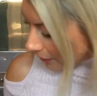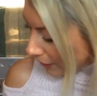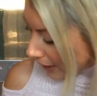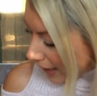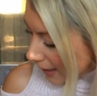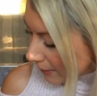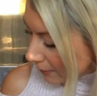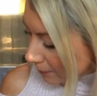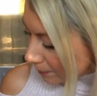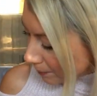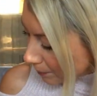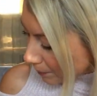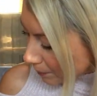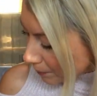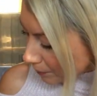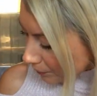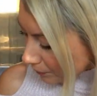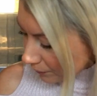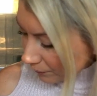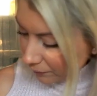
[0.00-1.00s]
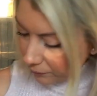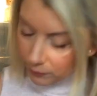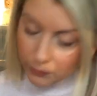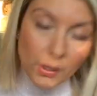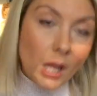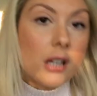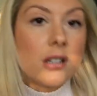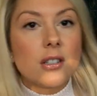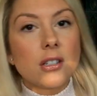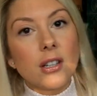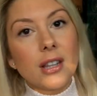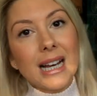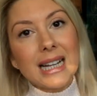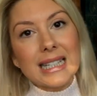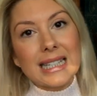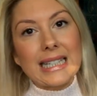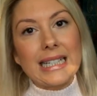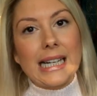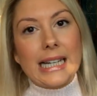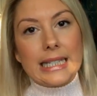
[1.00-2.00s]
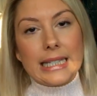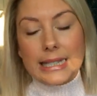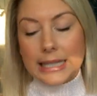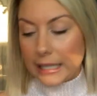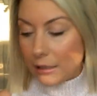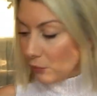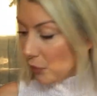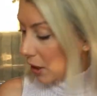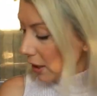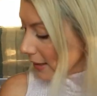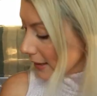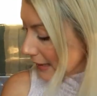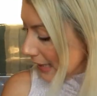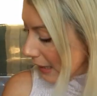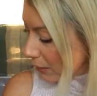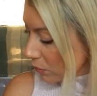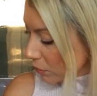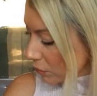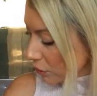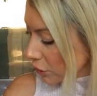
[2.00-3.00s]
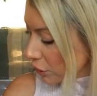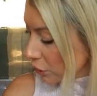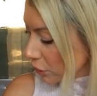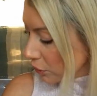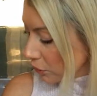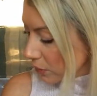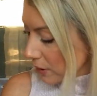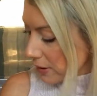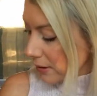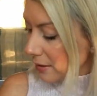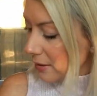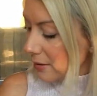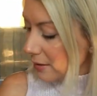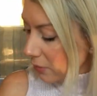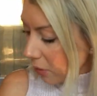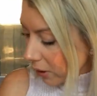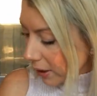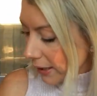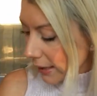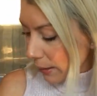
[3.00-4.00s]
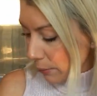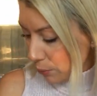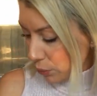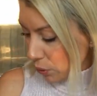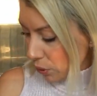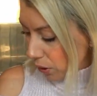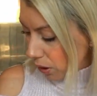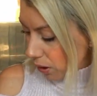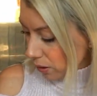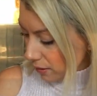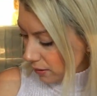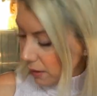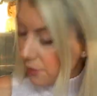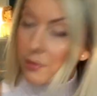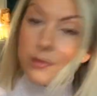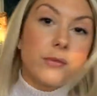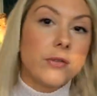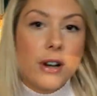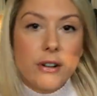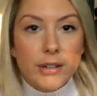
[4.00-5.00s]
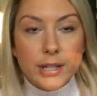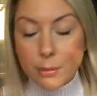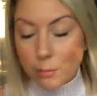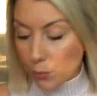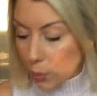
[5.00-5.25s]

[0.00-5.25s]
Then, so that's cleansing, right? Now on to styling products. Very